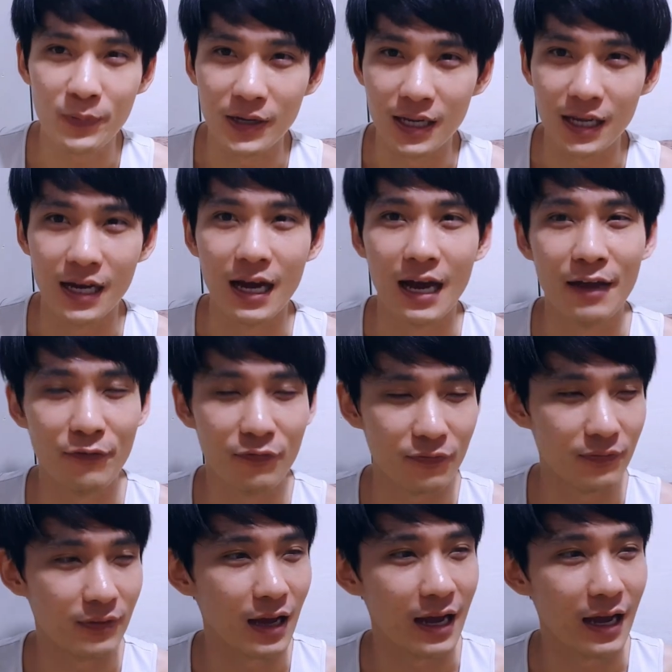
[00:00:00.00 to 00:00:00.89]

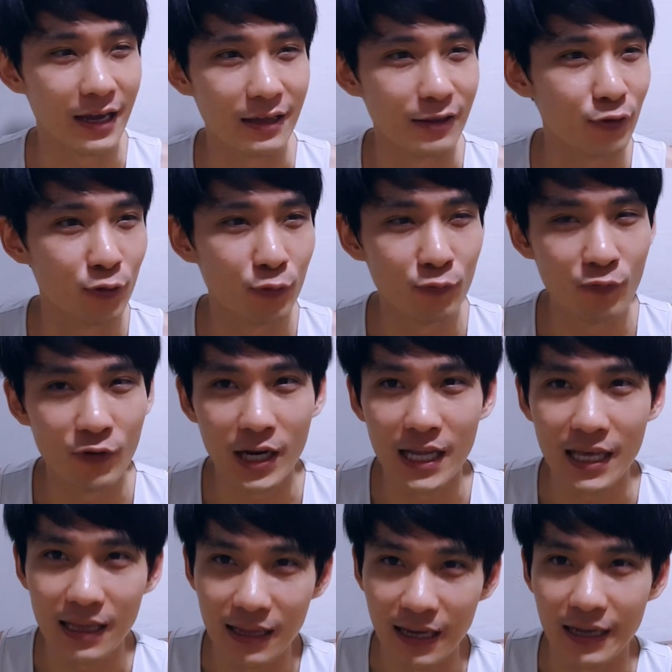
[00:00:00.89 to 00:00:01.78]
I don't
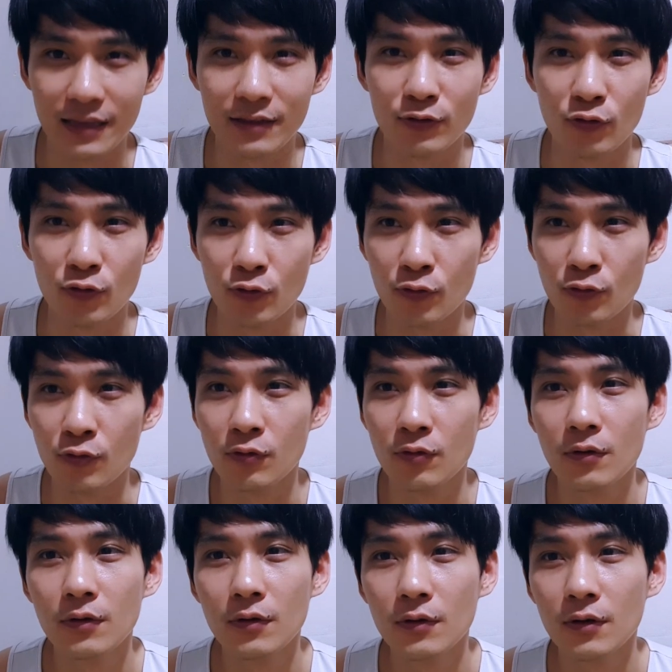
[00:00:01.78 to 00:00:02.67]
really like to
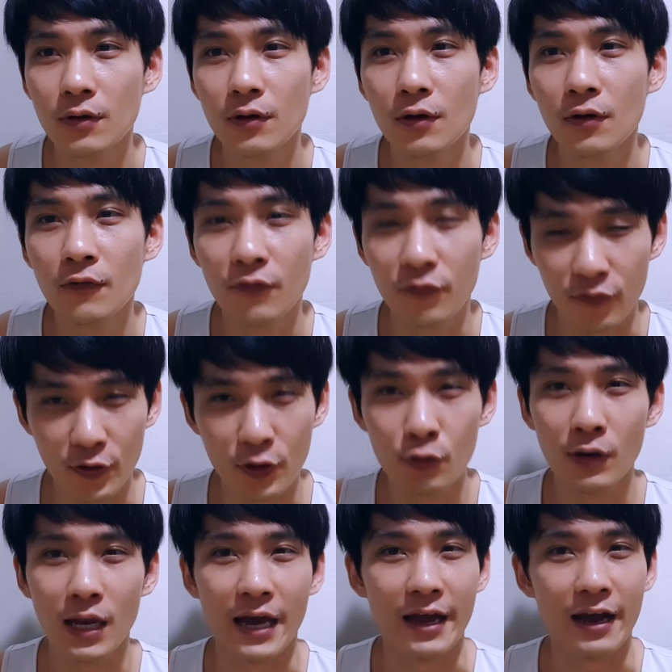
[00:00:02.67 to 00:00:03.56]

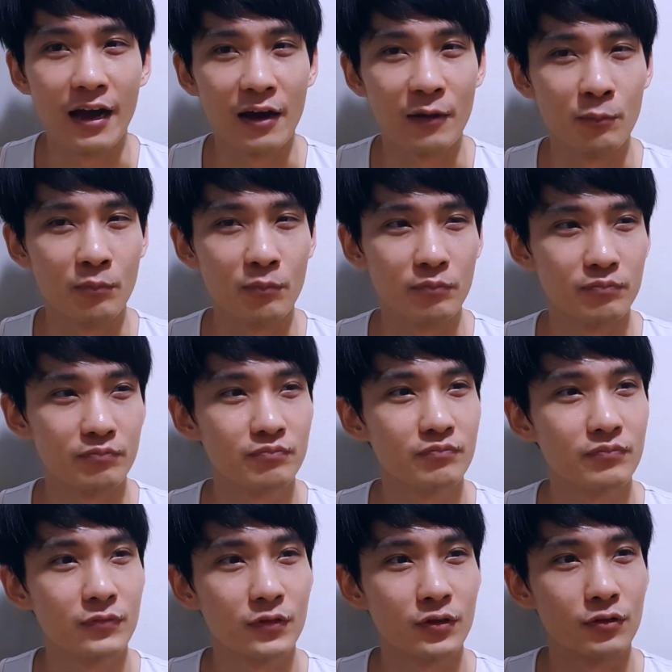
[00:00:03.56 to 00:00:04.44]
feel like I'm
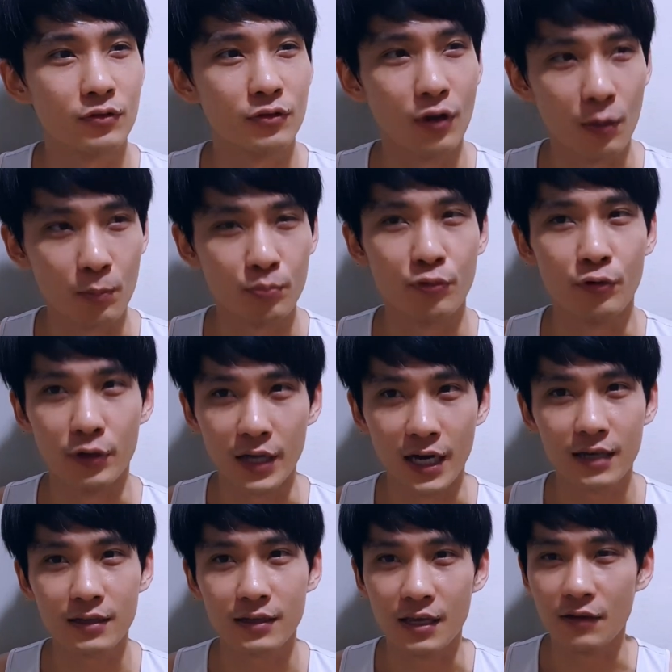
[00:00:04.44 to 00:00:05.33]
not
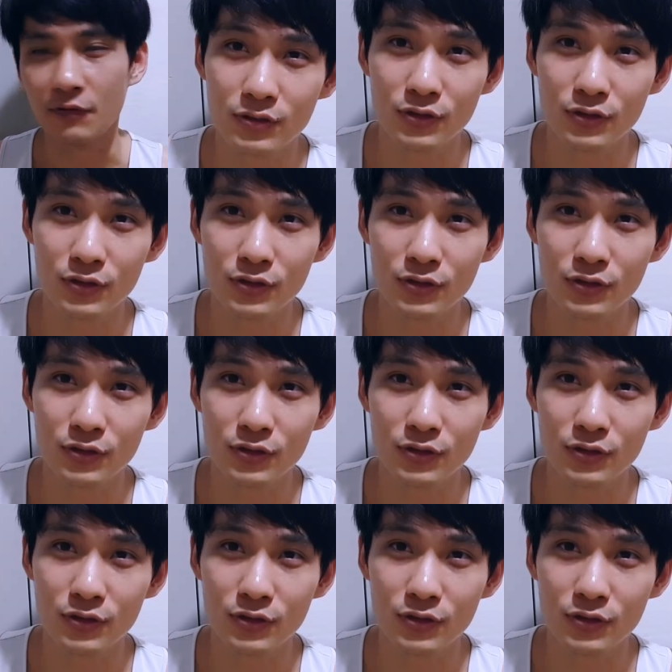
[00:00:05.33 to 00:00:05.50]
productive.